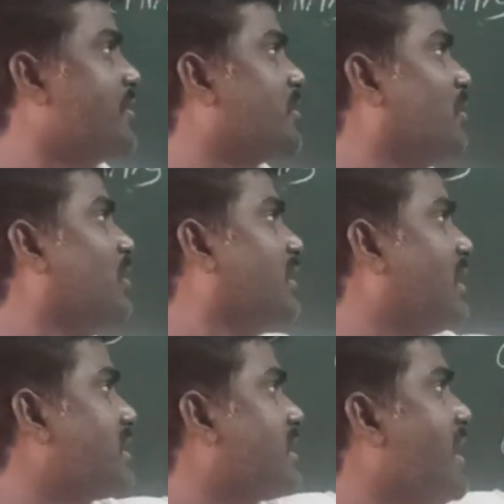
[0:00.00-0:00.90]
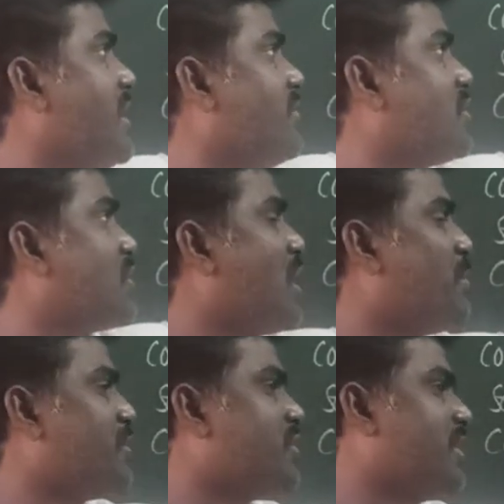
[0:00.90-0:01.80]
So the side which is
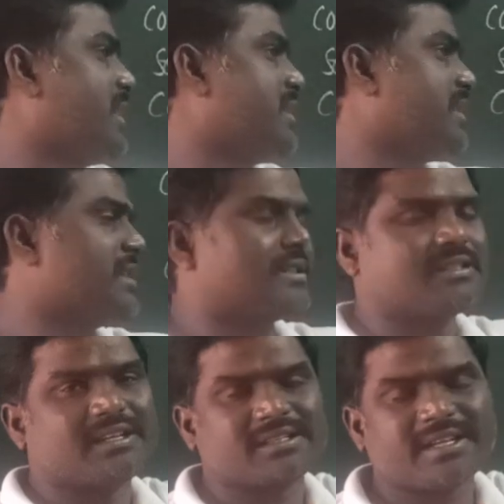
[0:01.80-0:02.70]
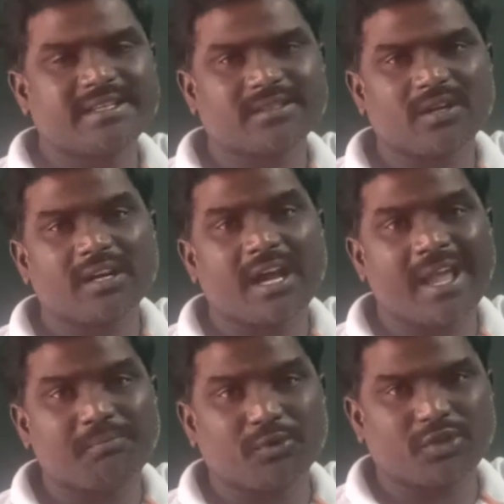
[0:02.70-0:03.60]
opposite 90 degrees, that side is called
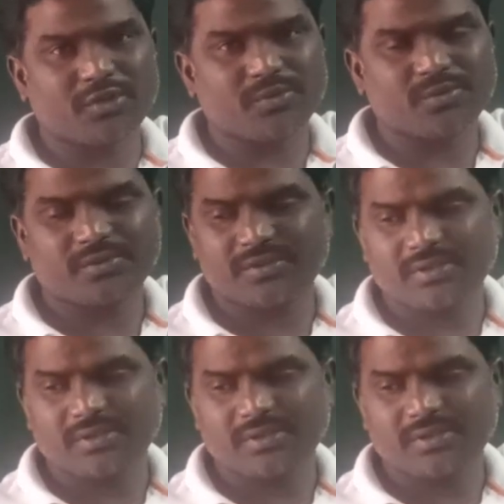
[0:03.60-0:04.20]
hypotenuse.